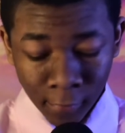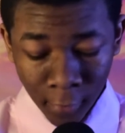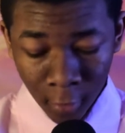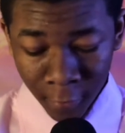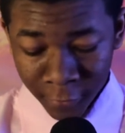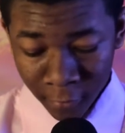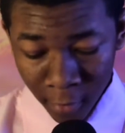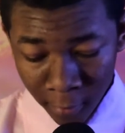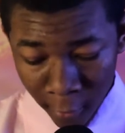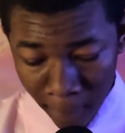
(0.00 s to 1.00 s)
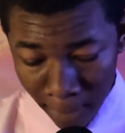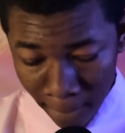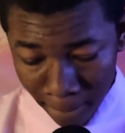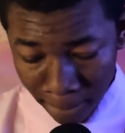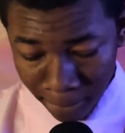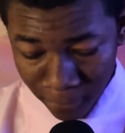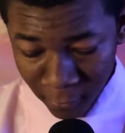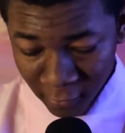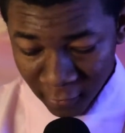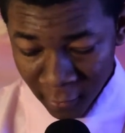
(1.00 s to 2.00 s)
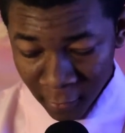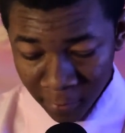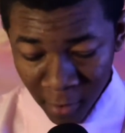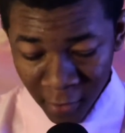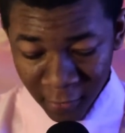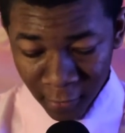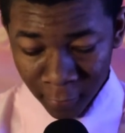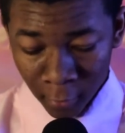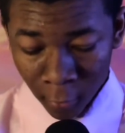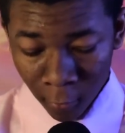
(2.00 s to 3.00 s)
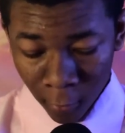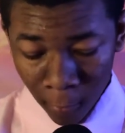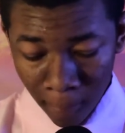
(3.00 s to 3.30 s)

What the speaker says: Always remember, seek the peace of the Lord